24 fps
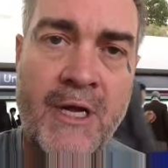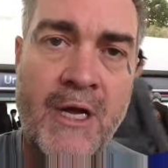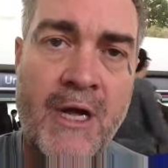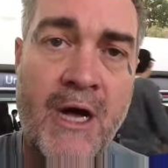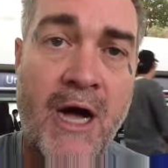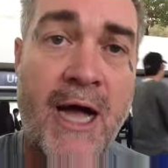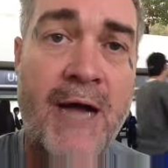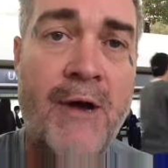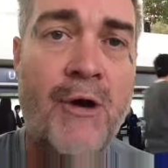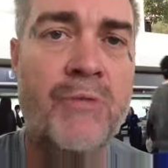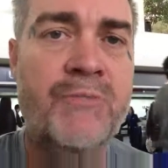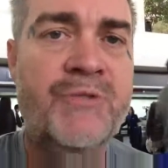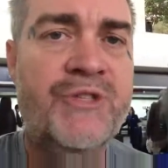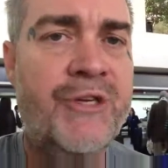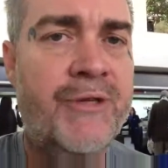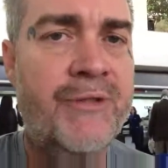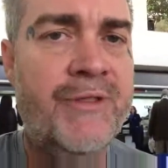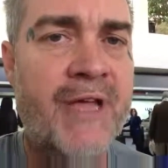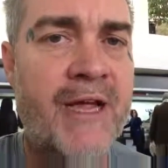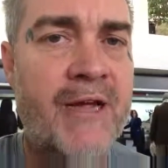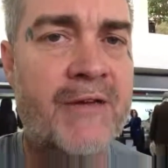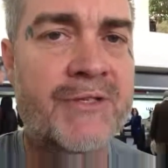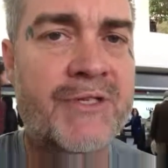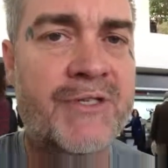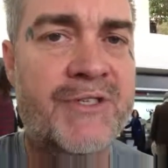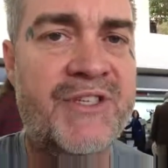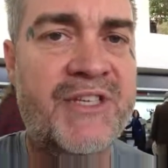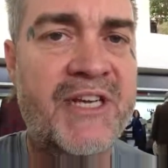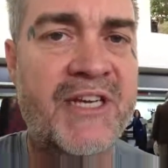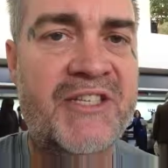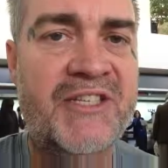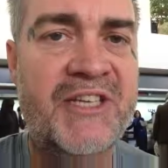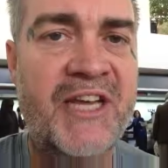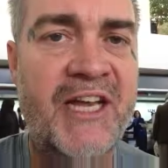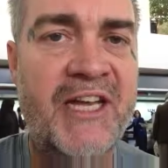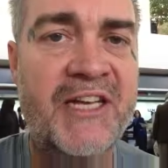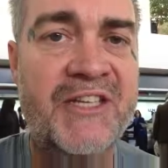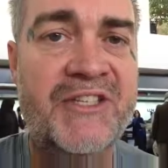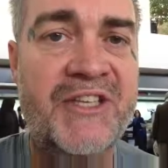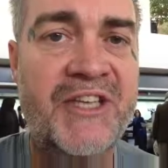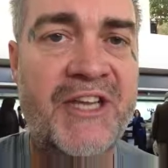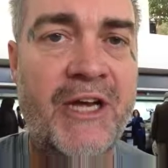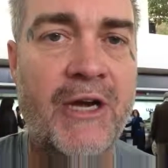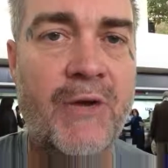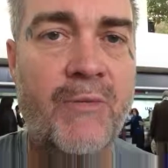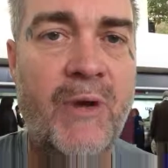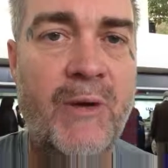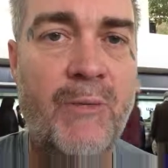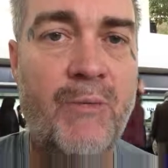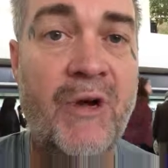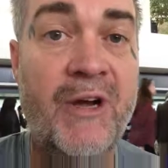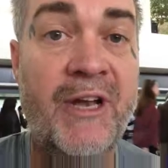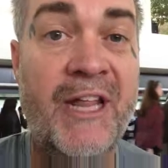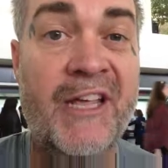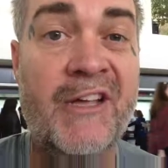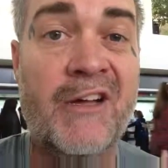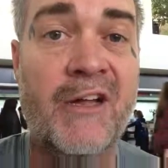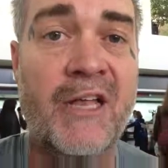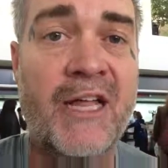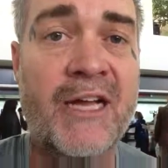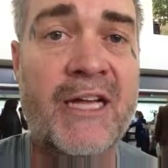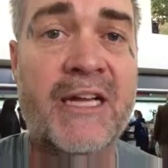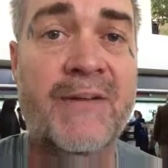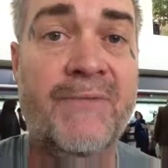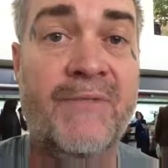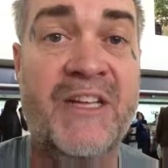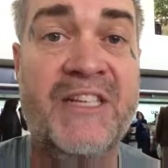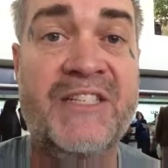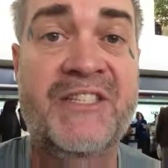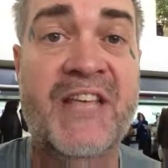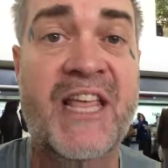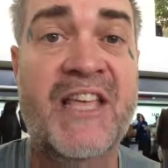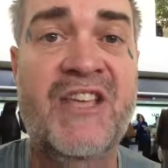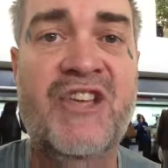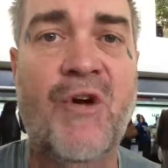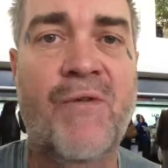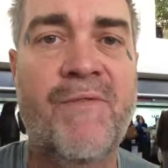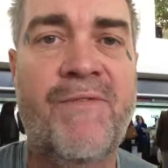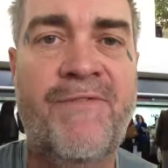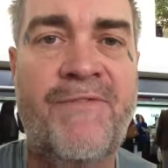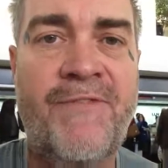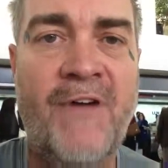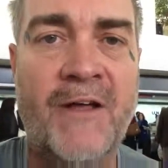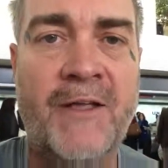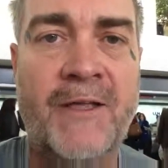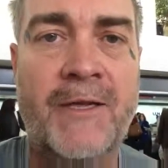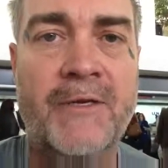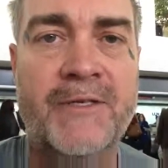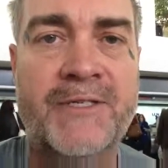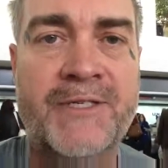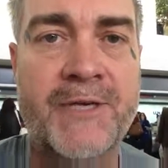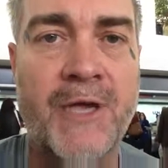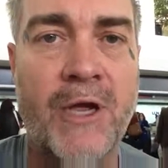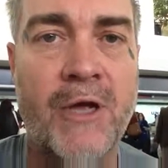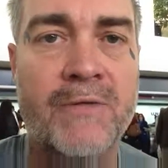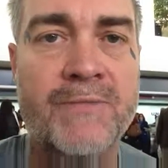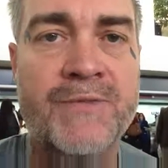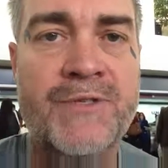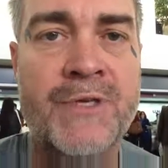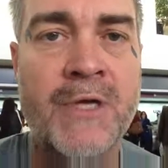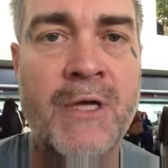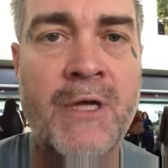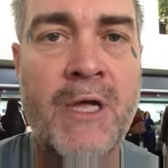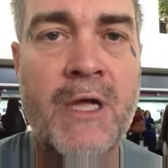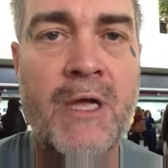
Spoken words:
I hope 2016 is the year we really collectively say, go fuck yourselves.